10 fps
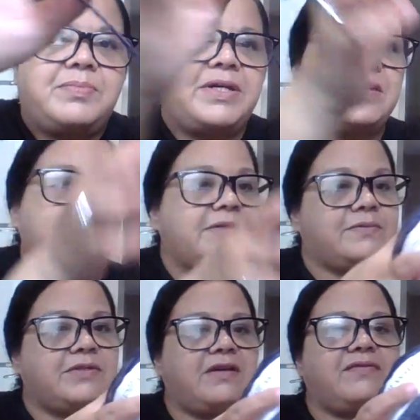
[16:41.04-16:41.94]
But
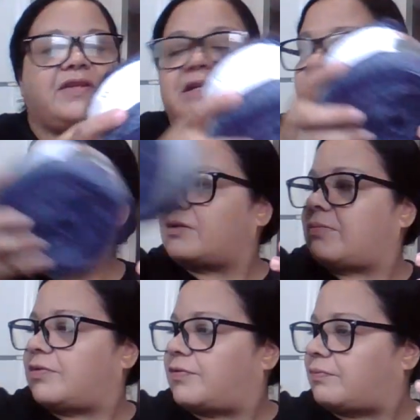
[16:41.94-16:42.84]
it's definitely not a
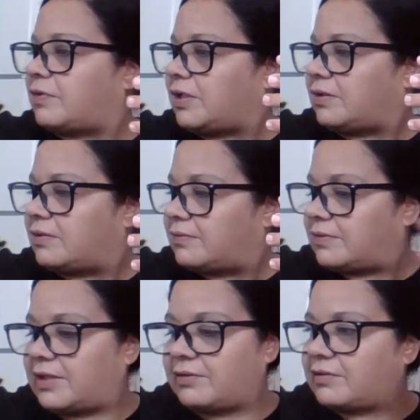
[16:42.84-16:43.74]
number three.
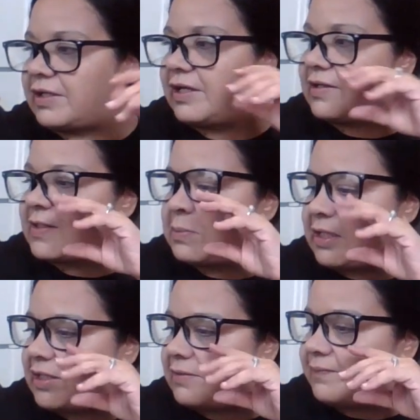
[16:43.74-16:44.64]
I can't
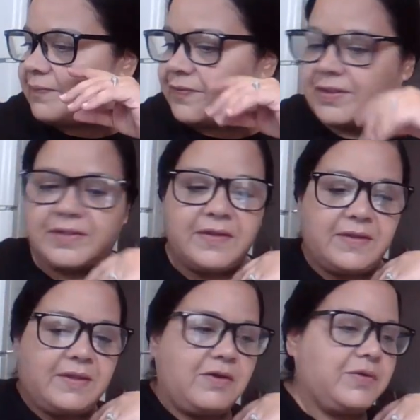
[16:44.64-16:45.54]
explain it.
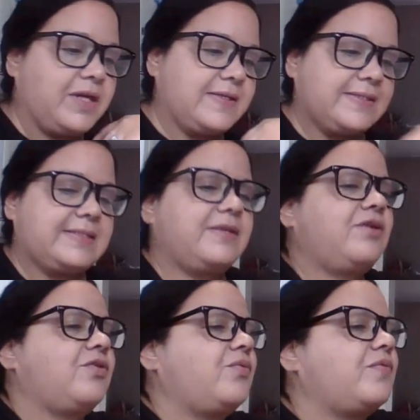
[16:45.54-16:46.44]
Okay.
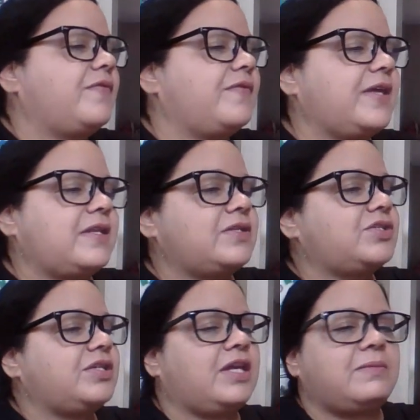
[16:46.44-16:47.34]
So then
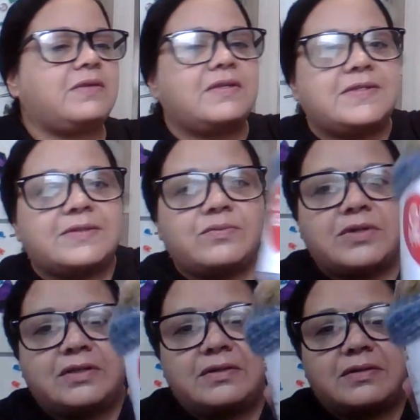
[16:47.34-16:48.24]
she gave me this
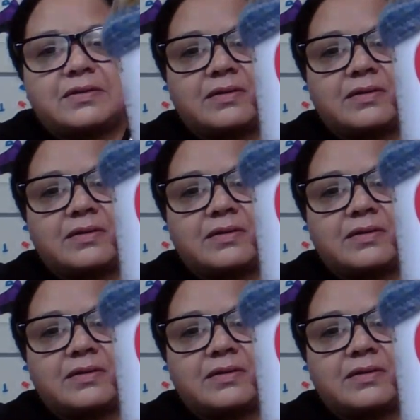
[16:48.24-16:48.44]
one.